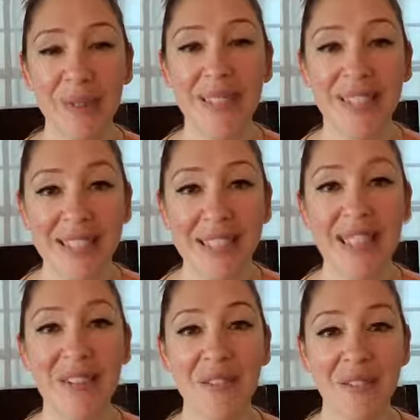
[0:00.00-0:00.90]

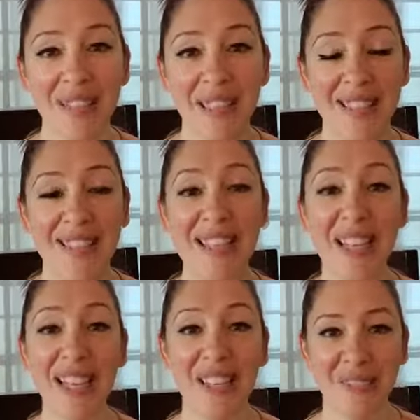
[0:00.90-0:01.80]
Receive His
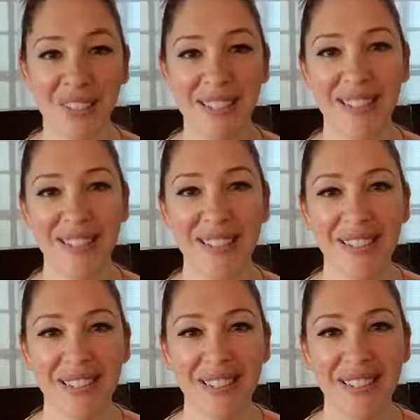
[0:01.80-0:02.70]
gifts
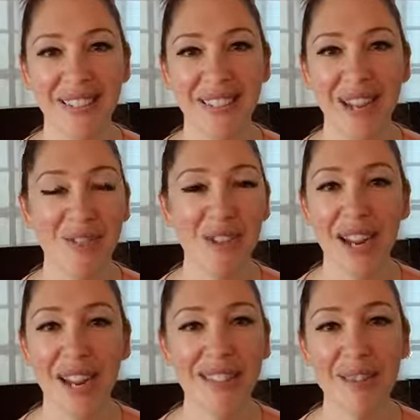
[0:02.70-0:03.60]
of
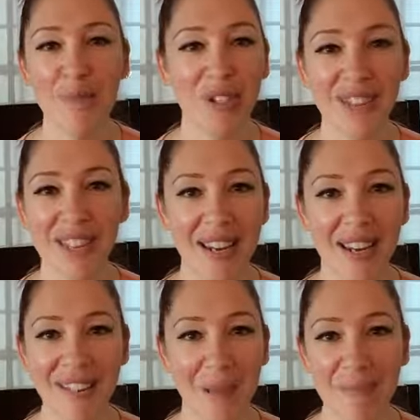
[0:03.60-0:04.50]
grace and mercy and
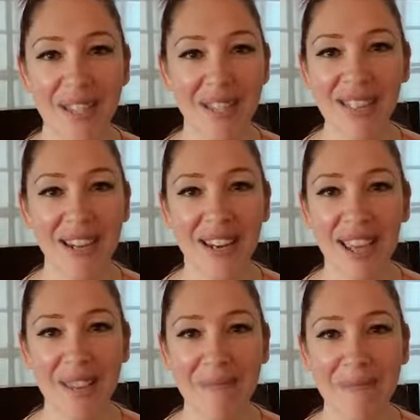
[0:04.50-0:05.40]
acceptance
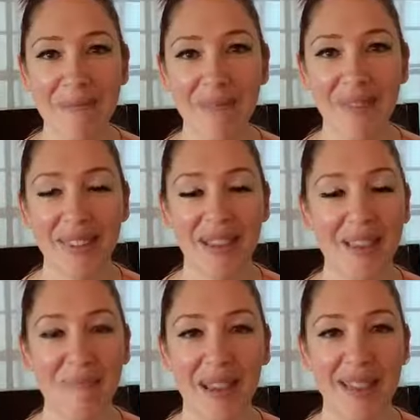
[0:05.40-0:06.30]
today.
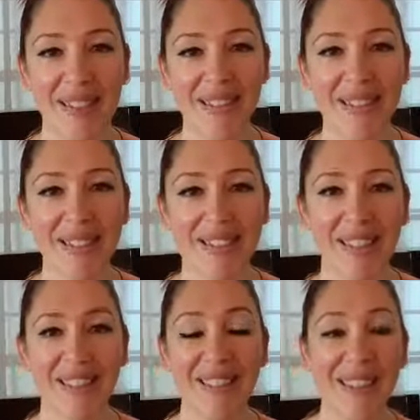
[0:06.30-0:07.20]
Amen.
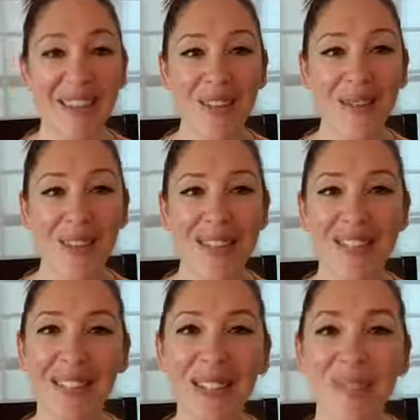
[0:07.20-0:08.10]
Thank you, ladies.
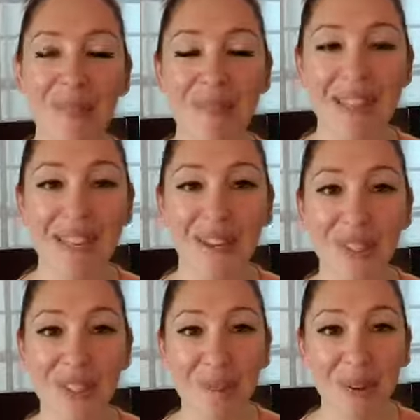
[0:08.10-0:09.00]
Thank you for being here
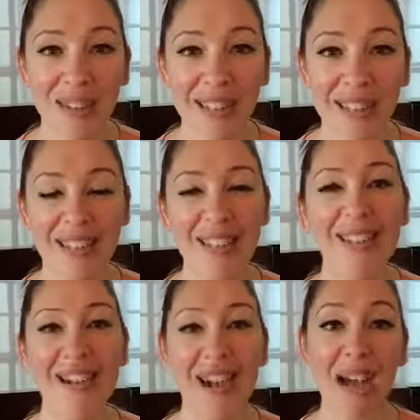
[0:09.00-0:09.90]
this morning.
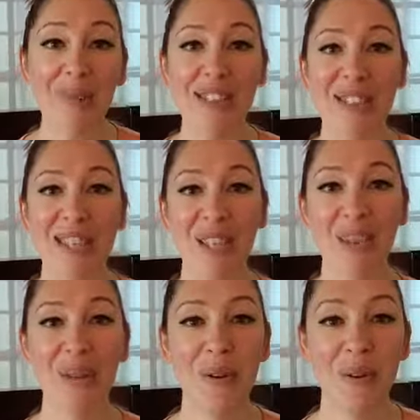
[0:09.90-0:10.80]
I will see
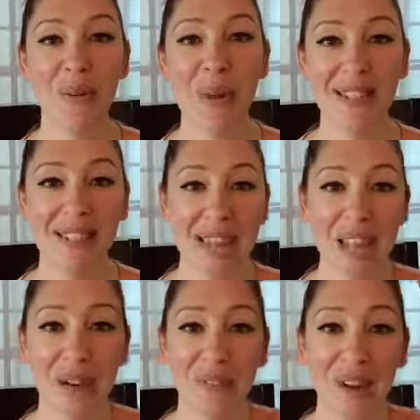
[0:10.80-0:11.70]
you Wednesday
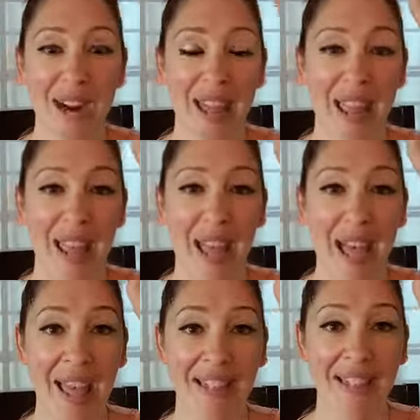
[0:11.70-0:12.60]
and Friday
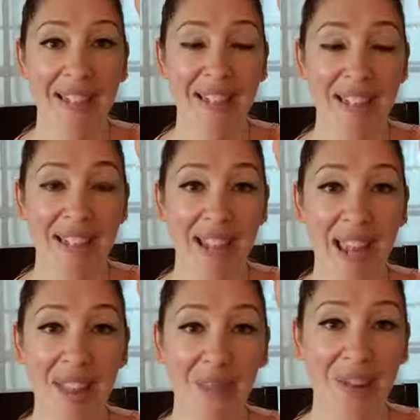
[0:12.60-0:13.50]
at
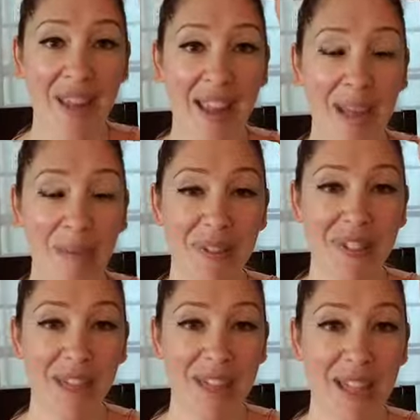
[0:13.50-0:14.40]
8:30 a.m.
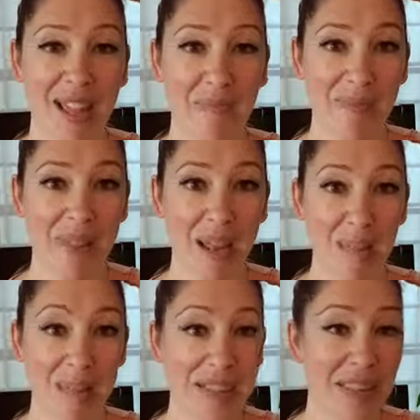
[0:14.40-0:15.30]
Pacific time, I
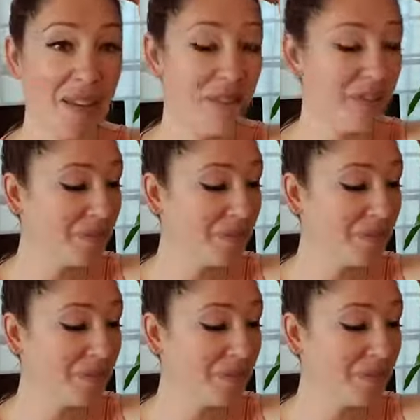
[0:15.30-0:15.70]
believe.